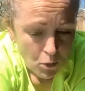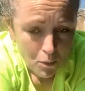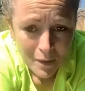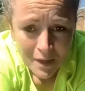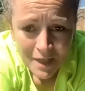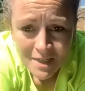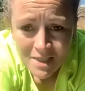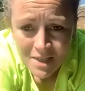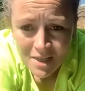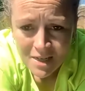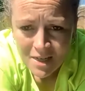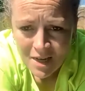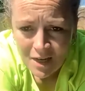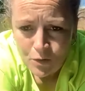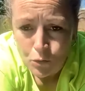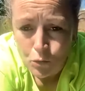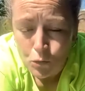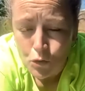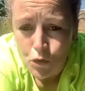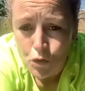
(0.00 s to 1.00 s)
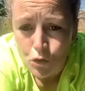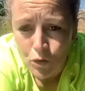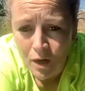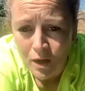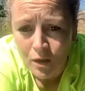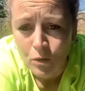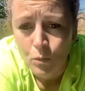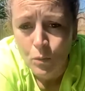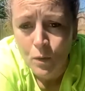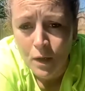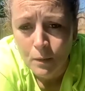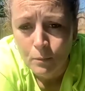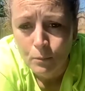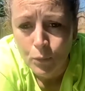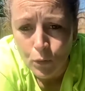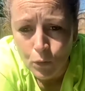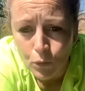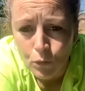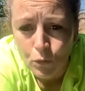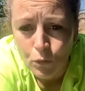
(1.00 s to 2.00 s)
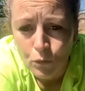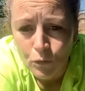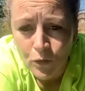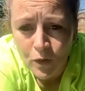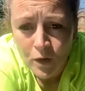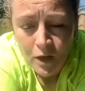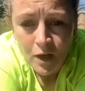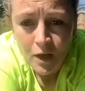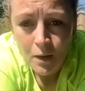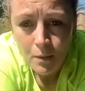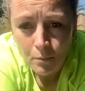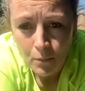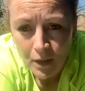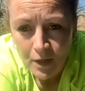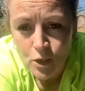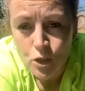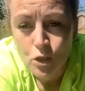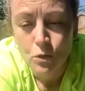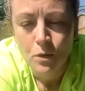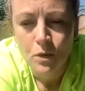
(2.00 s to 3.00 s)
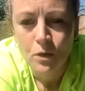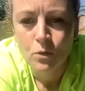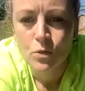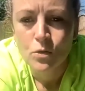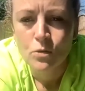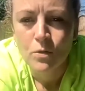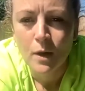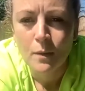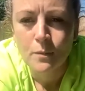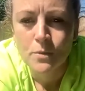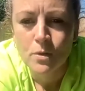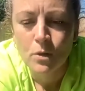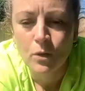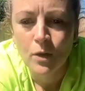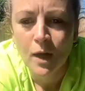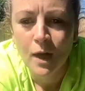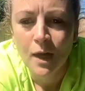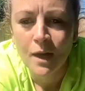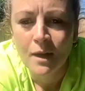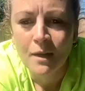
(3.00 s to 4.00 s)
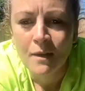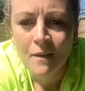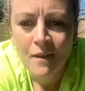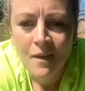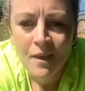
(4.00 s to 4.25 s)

mobility and your strength will improve by doing those reps, okay?